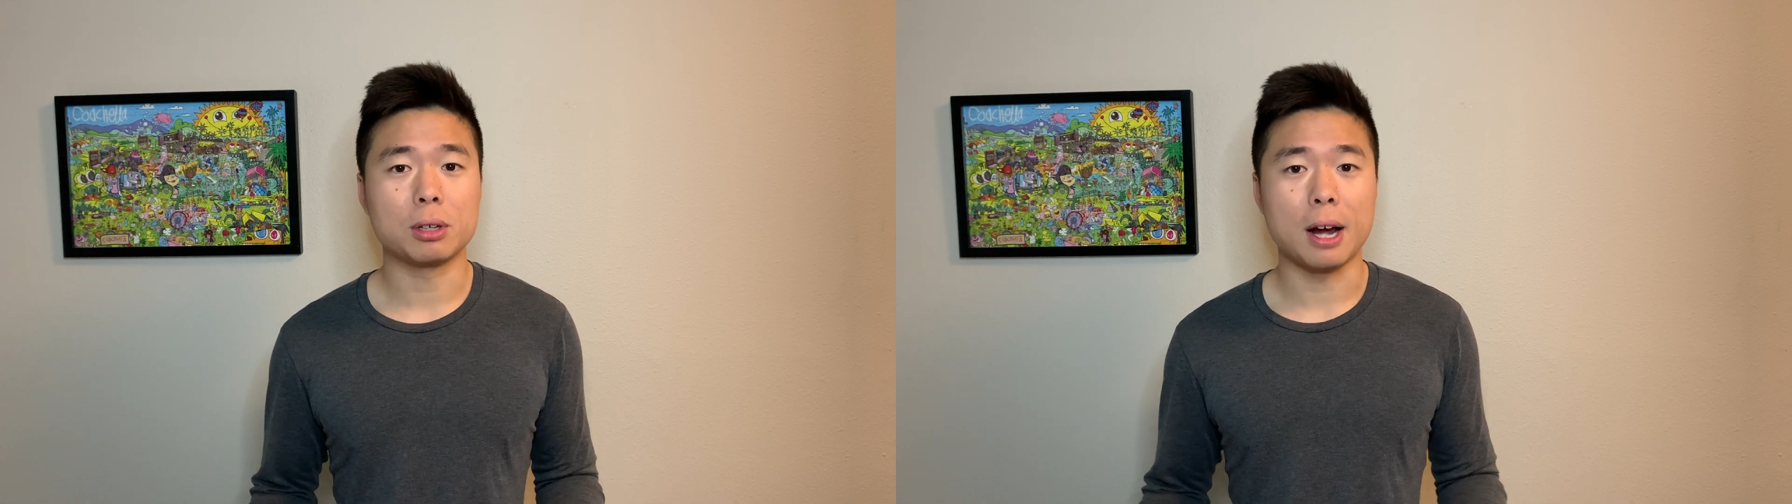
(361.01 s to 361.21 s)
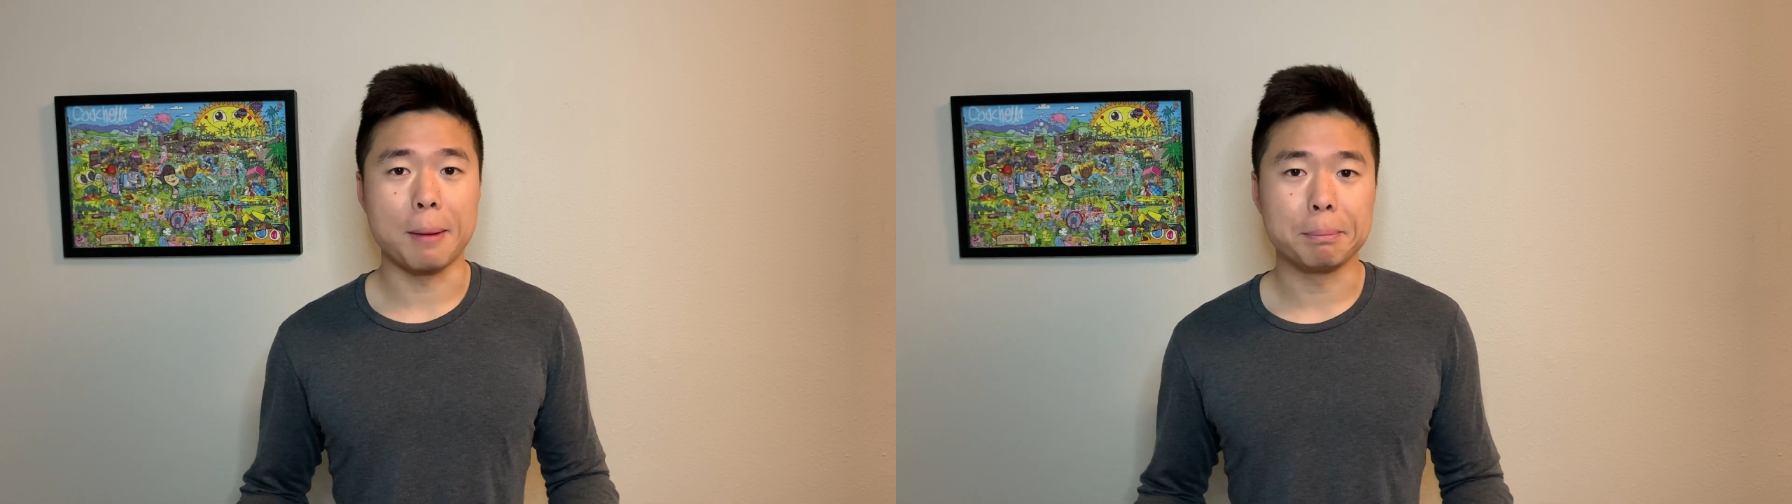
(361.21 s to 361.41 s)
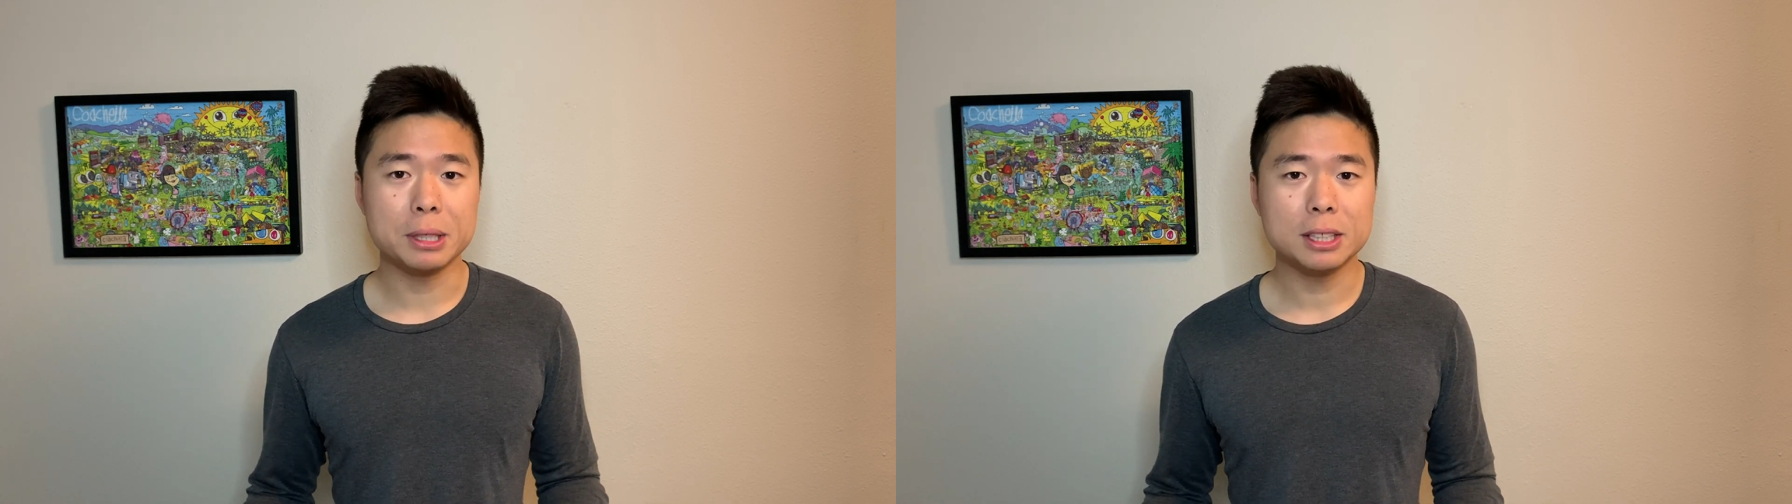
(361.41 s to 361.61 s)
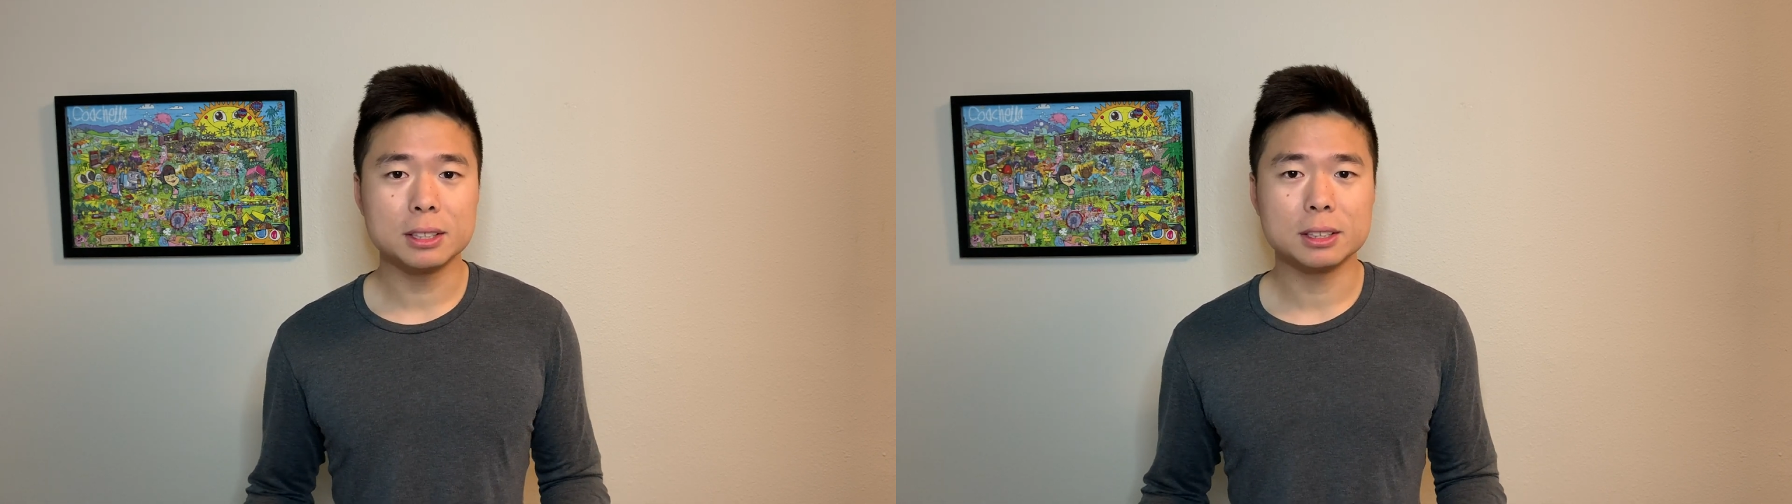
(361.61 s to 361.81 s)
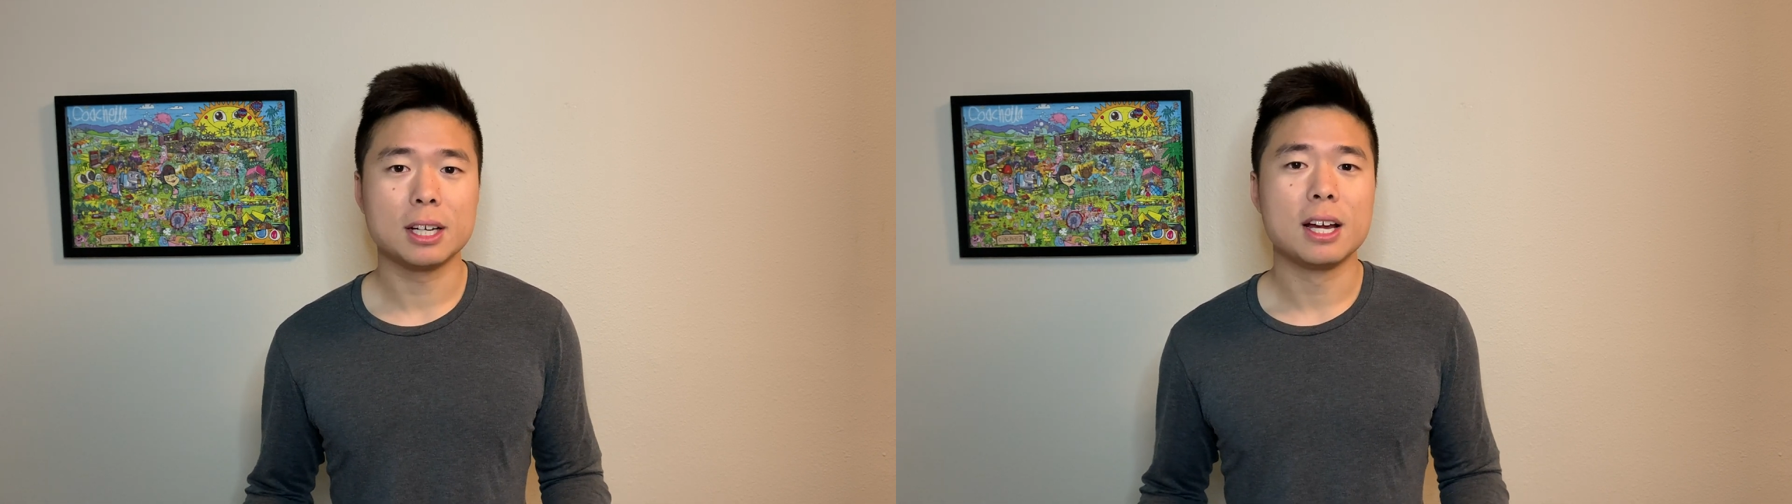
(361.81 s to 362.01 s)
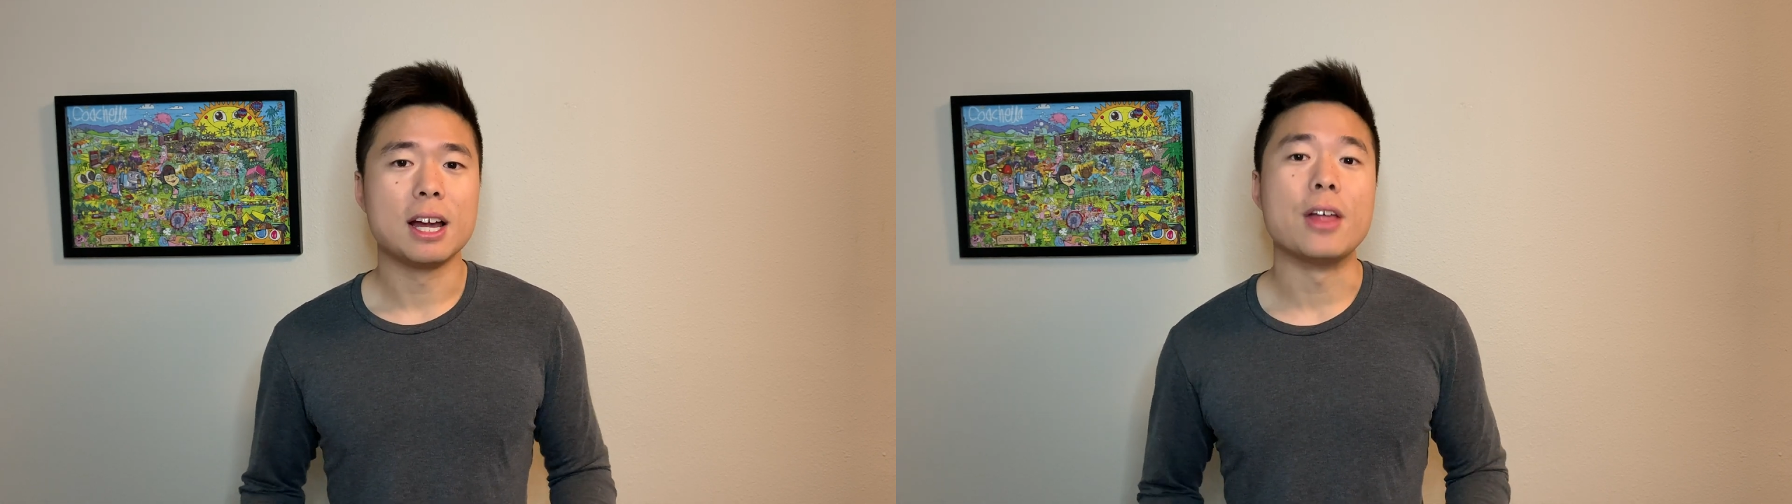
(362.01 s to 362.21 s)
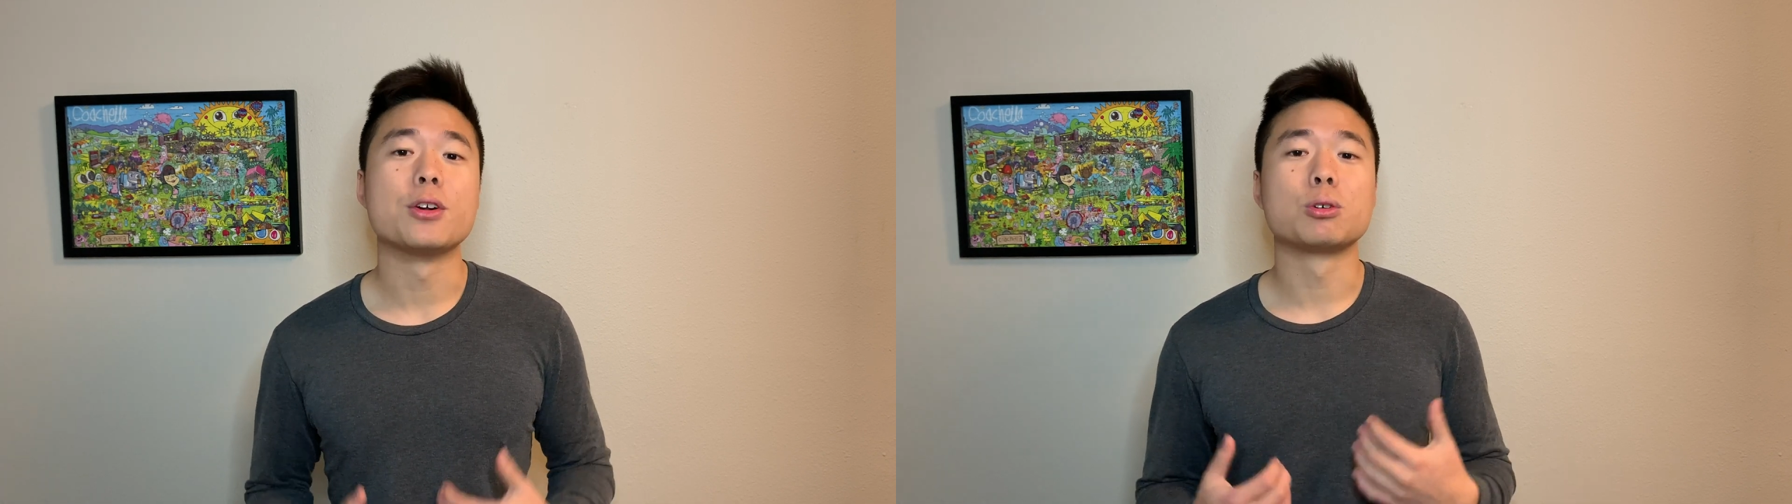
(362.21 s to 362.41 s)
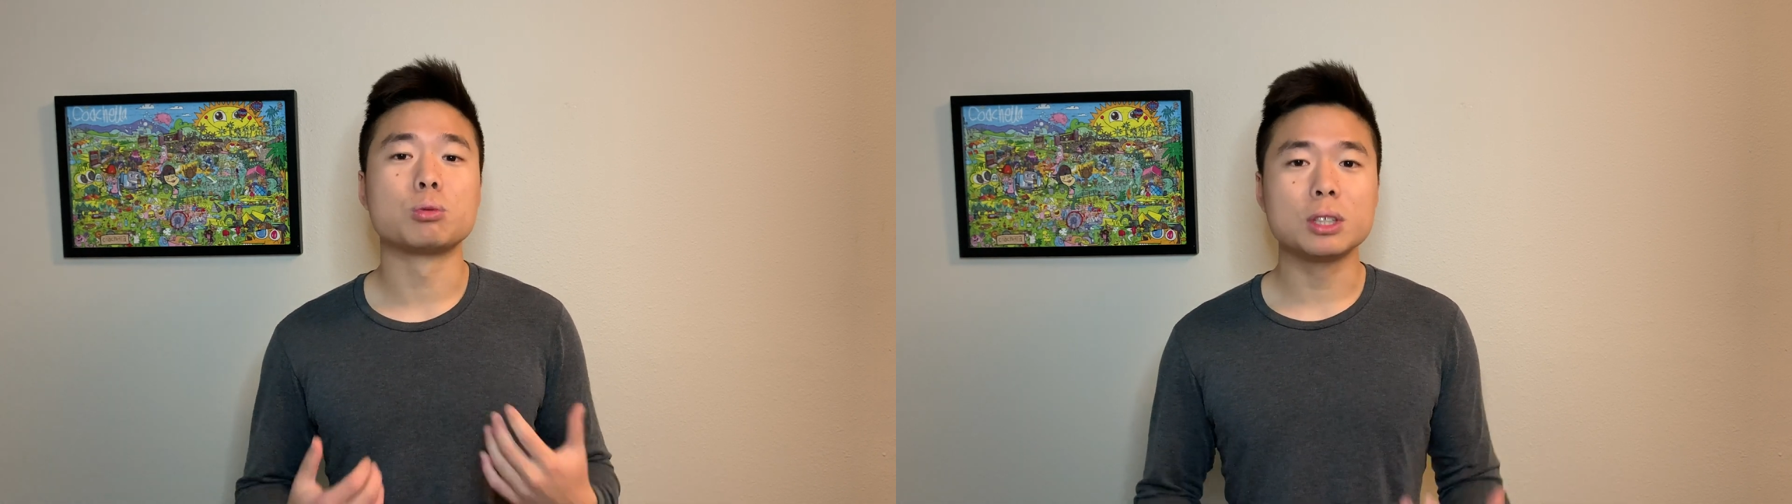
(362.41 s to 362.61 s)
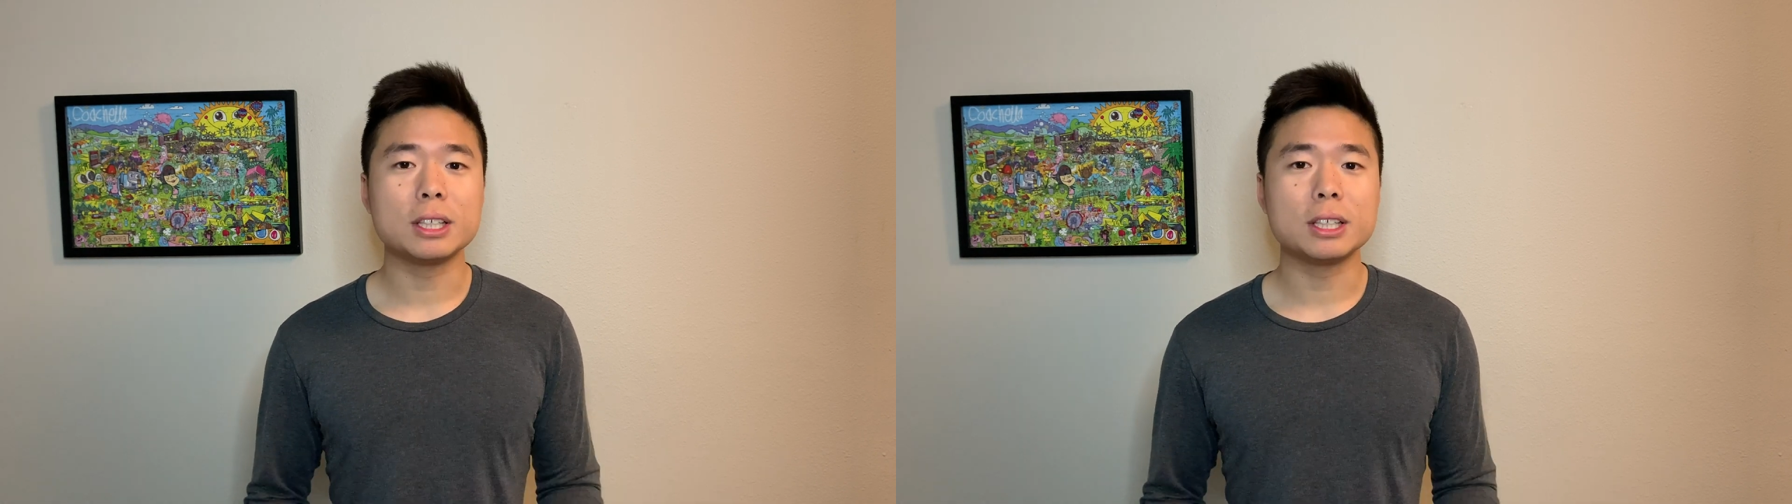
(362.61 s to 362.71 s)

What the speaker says: companies, and they're really